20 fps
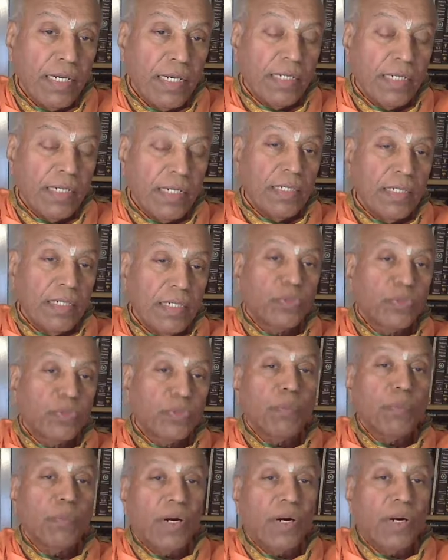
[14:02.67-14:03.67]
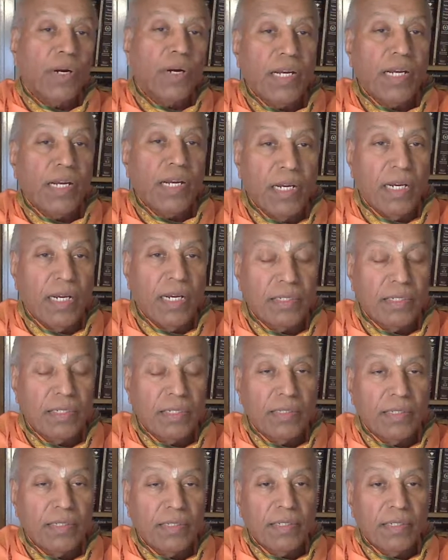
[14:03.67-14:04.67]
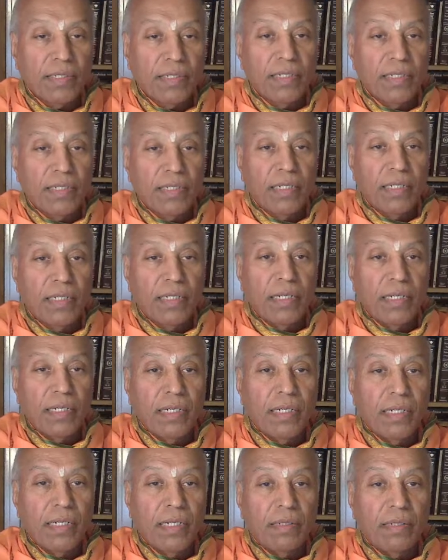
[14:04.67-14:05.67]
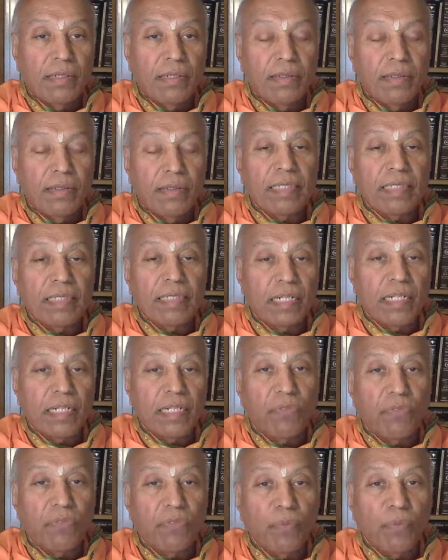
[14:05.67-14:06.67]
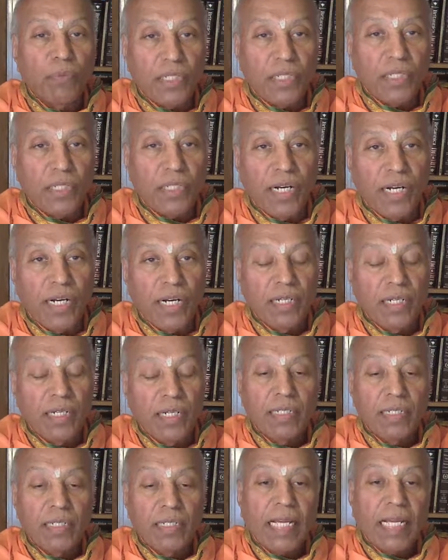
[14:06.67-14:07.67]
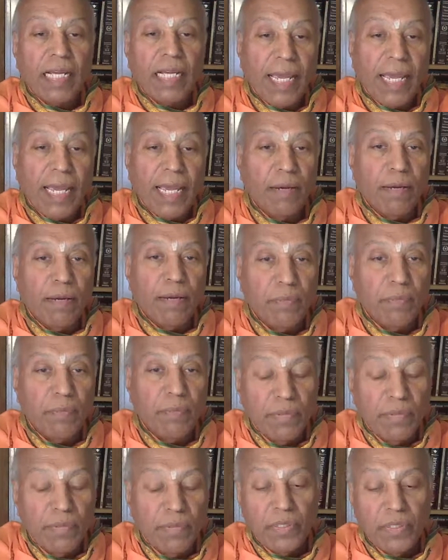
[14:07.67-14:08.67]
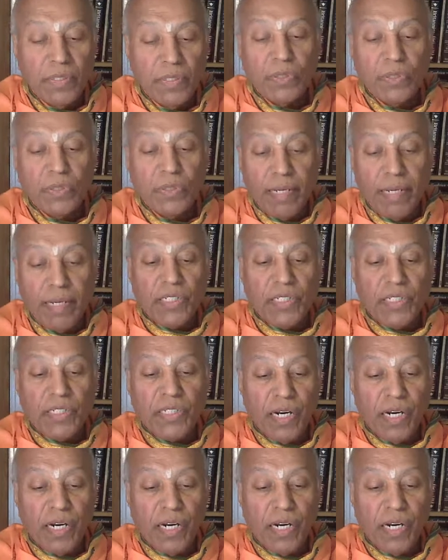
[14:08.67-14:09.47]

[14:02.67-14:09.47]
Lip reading: Sutta Puranika, the son of Romaharshana, came to Naimisharanya.